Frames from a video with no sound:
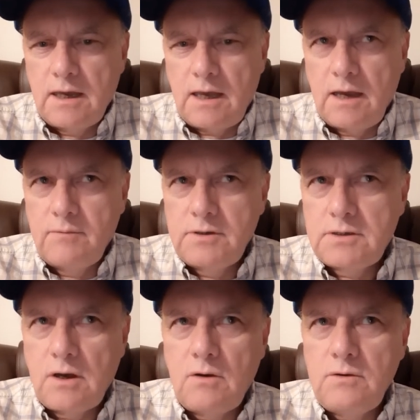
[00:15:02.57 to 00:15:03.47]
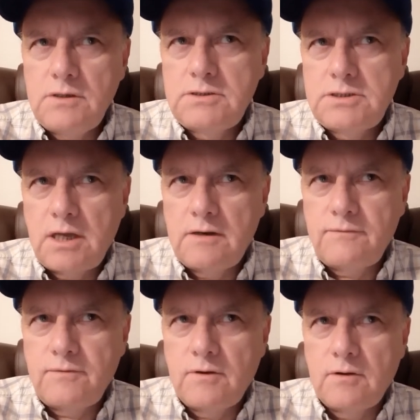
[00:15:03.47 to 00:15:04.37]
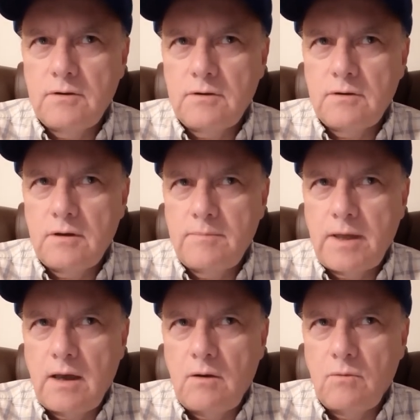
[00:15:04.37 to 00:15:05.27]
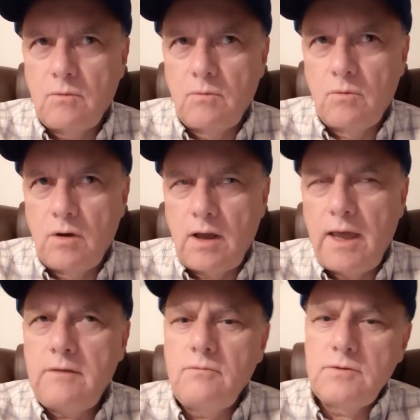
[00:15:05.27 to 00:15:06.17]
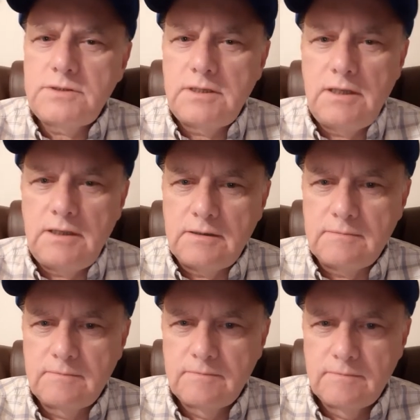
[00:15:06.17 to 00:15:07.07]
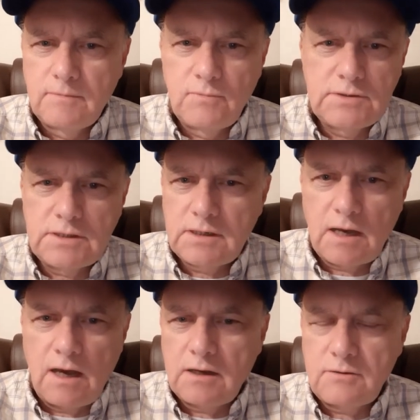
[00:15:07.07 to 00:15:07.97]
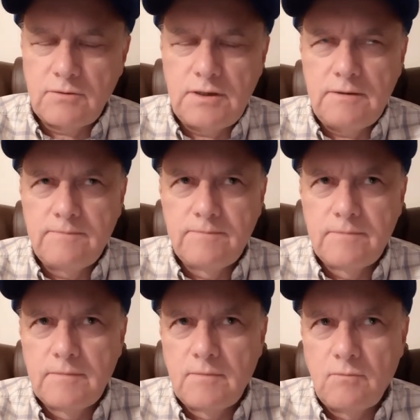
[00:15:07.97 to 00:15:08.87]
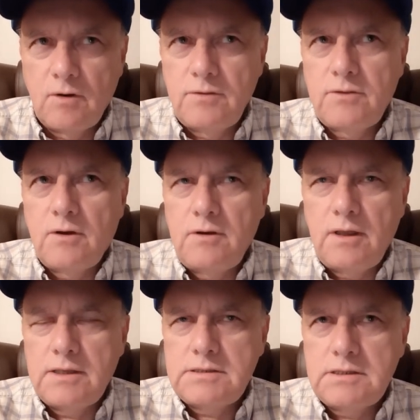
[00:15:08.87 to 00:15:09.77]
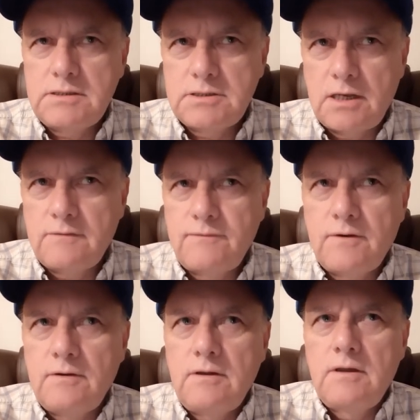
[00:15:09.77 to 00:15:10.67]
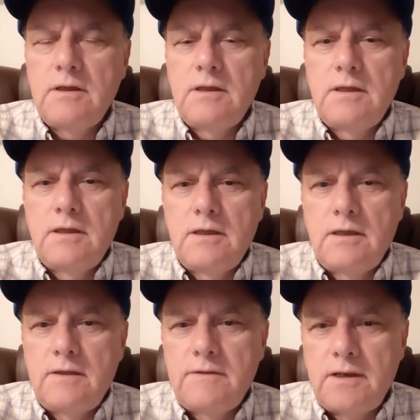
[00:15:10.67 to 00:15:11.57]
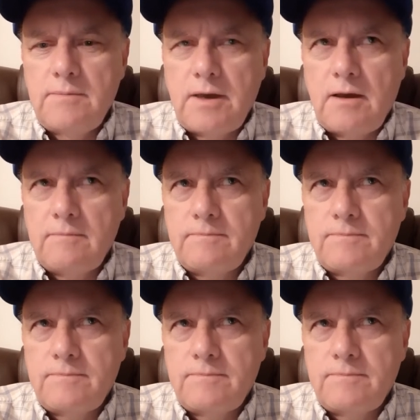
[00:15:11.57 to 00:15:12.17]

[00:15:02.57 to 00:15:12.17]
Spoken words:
I would go to Jennifer about one. I had a routine. It was in concrete. 1:30, I'd see Jennifer. Then